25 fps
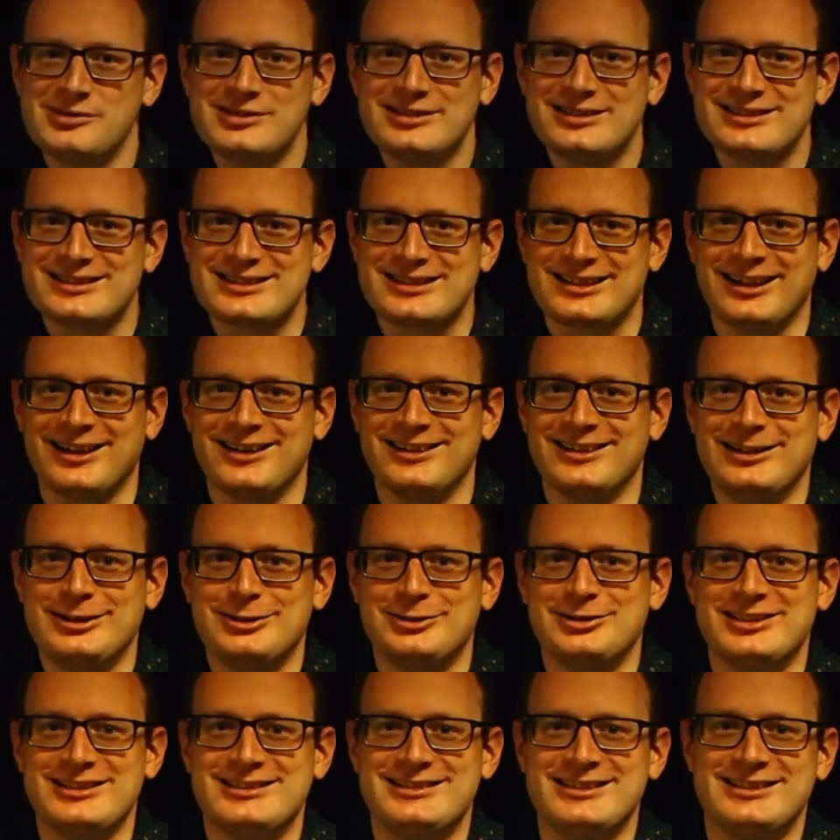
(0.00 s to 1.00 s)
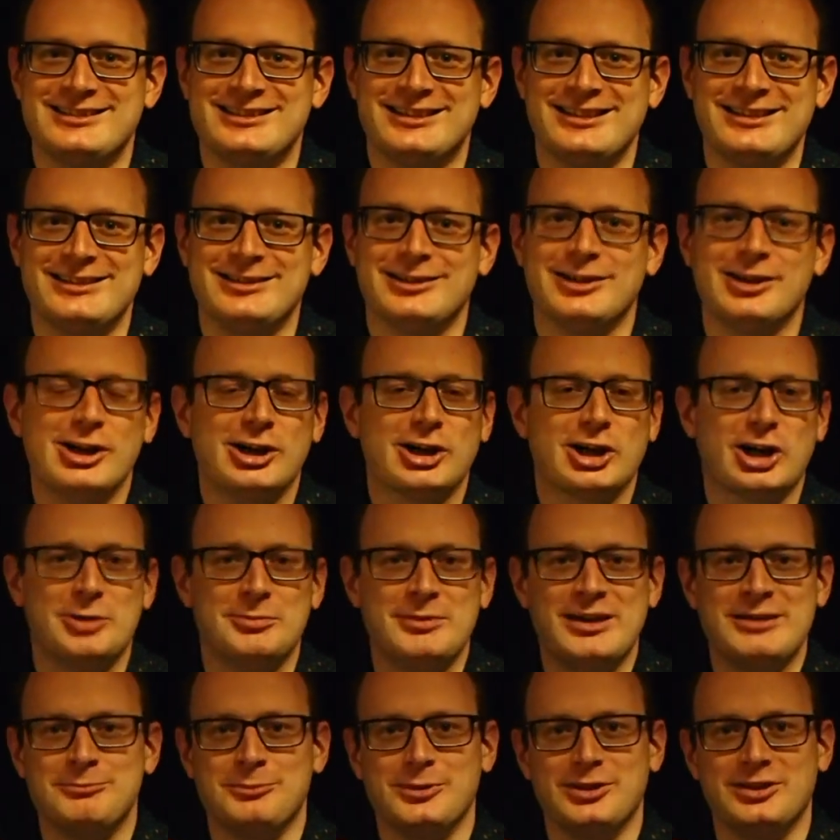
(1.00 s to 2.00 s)
slightly uneasy scene come
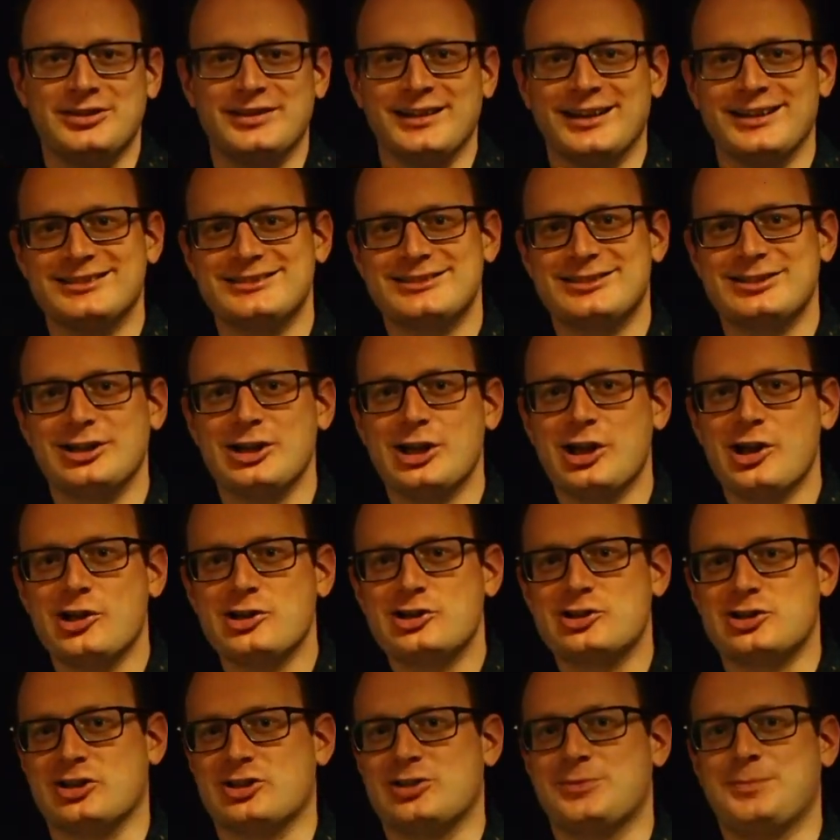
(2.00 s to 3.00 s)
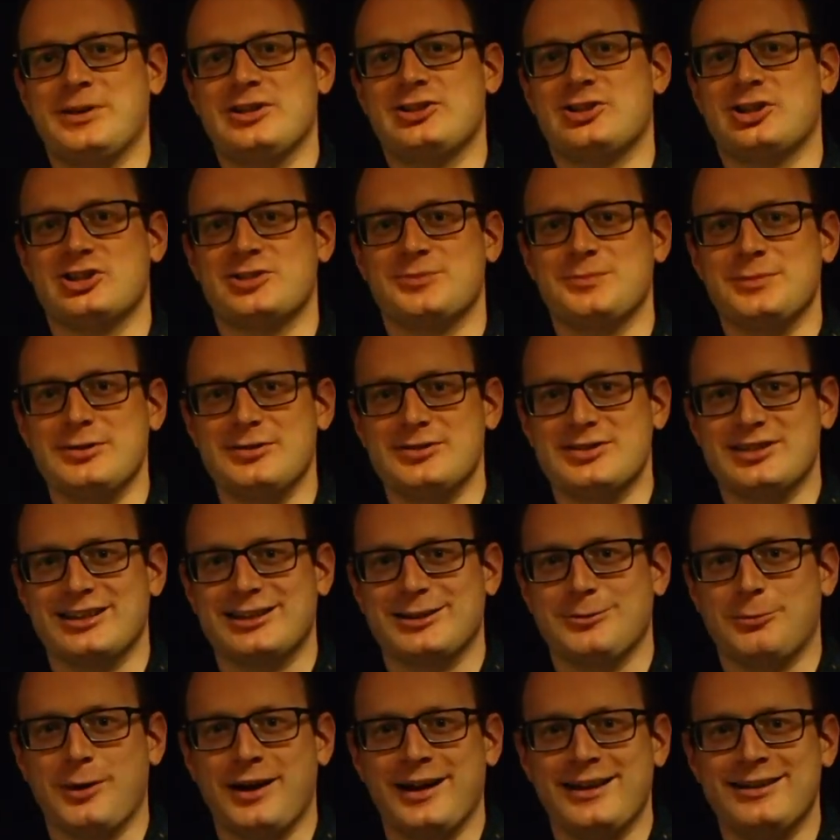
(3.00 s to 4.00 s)
in with that suspicious music
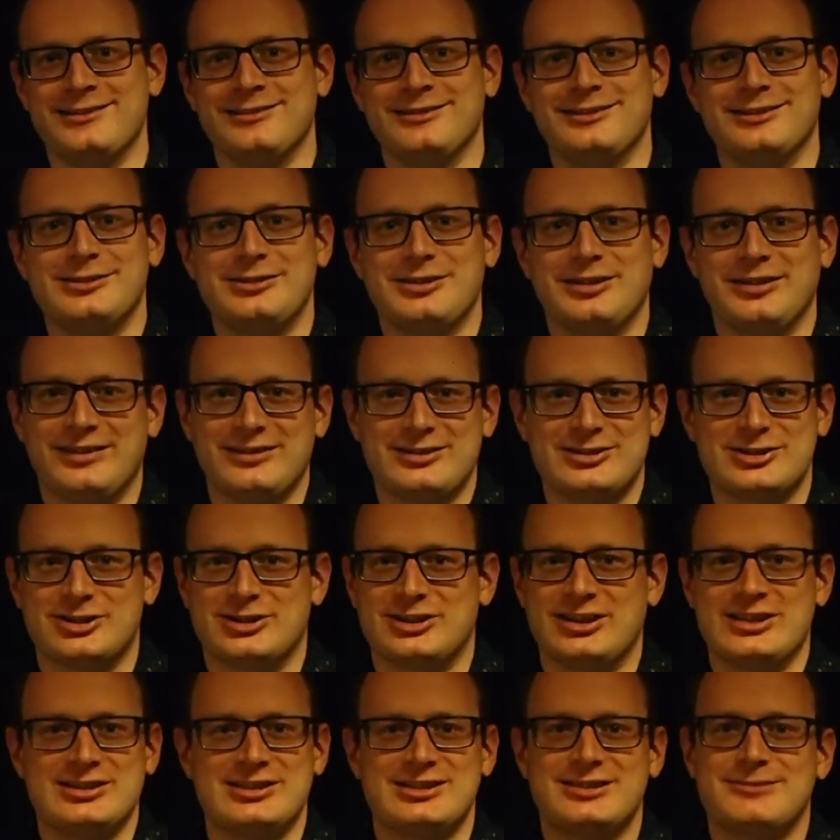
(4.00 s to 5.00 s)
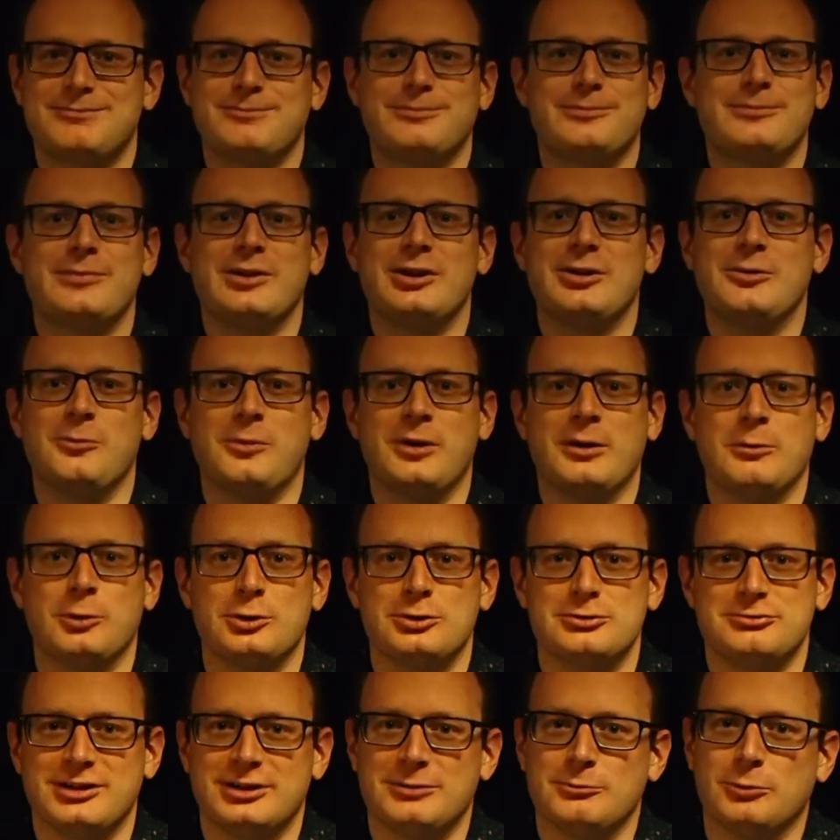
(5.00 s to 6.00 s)
when there's, we're
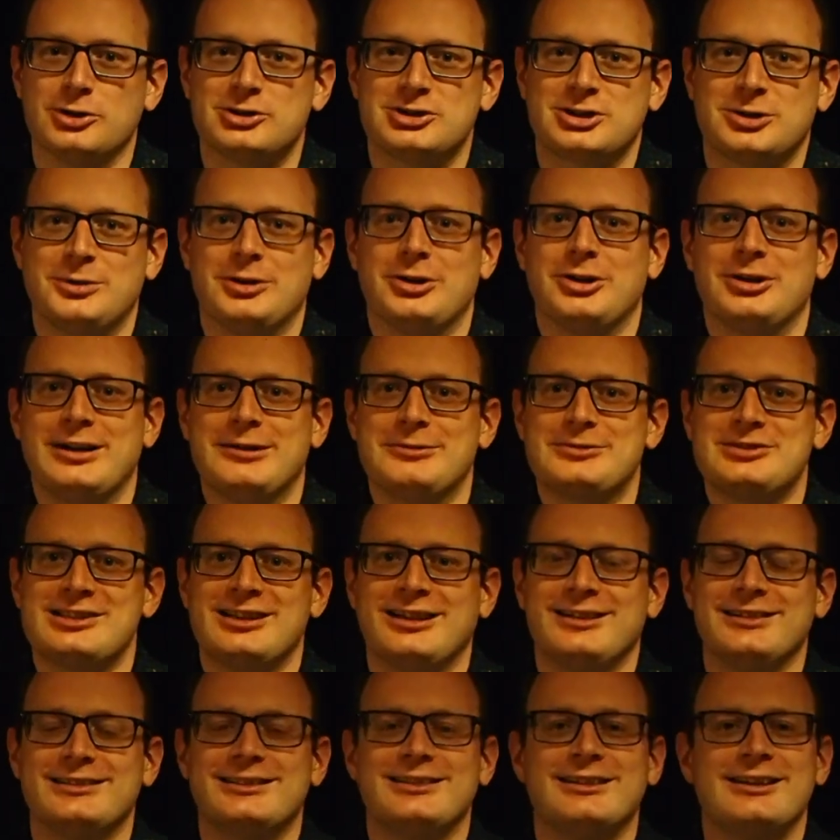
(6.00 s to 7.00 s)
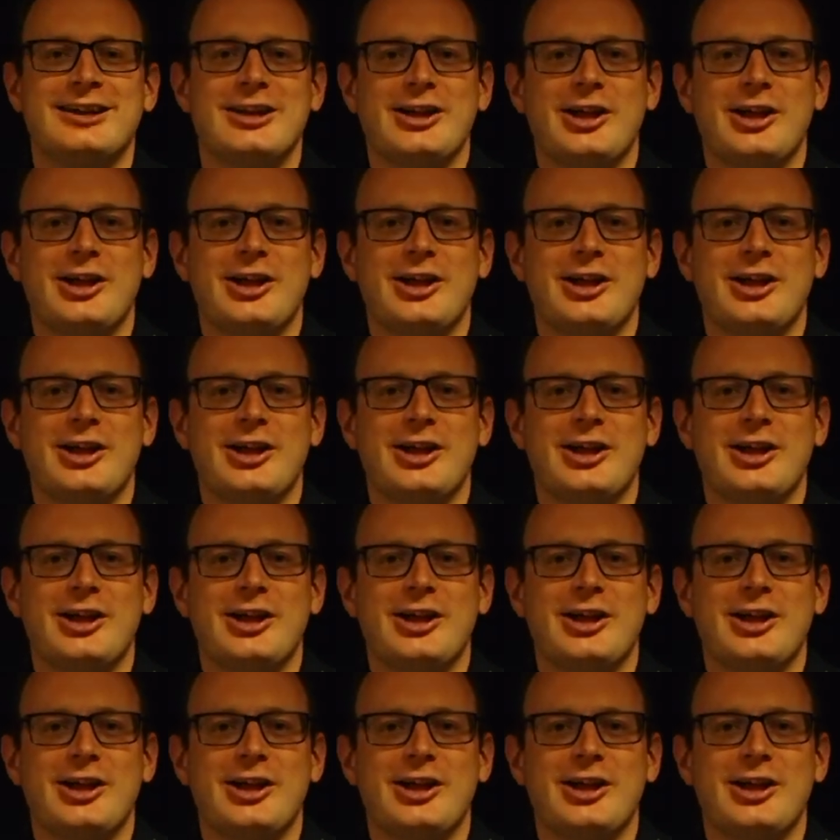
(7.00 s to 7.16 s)
wondering what's going on outside.